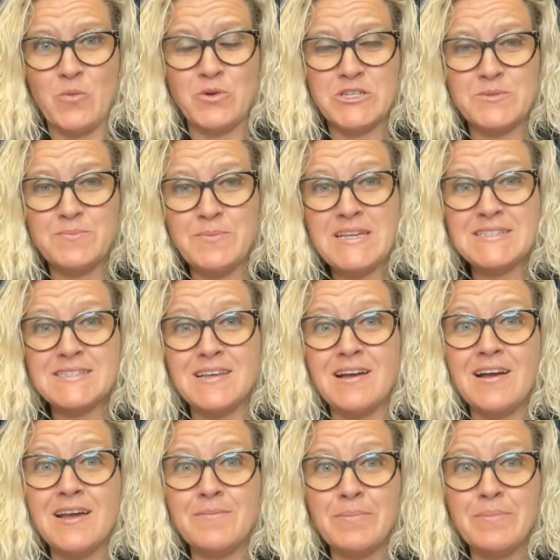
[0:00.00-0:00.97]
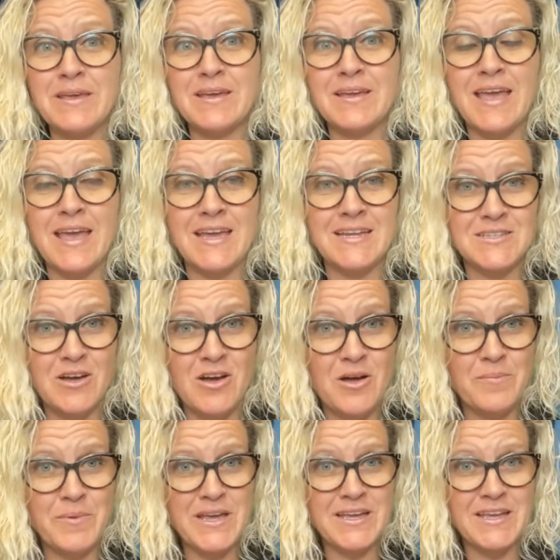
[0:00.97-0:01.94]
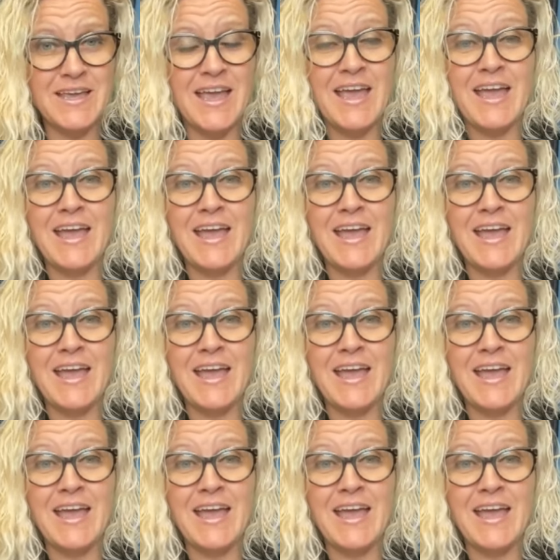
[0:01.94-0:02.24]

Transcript: which means I pick a topic